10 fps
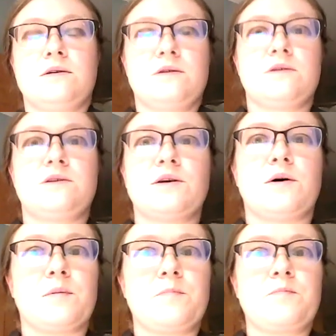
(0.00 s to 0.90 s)

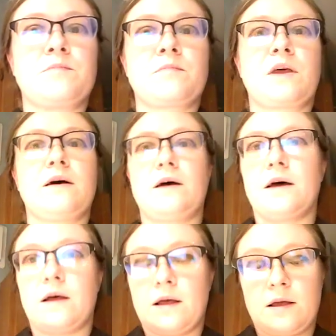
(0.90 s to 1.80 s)
So,
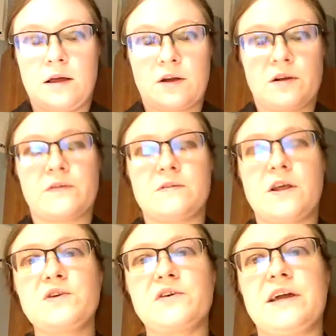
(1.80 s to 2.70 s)

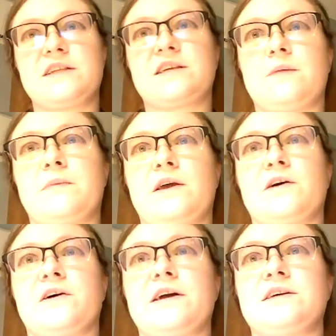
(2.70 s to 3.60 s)
another great tip
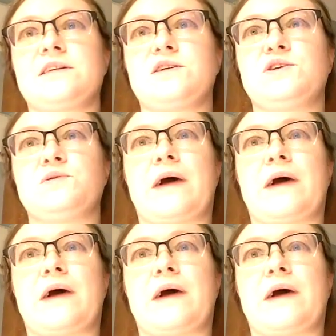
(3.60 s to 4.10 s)
here is to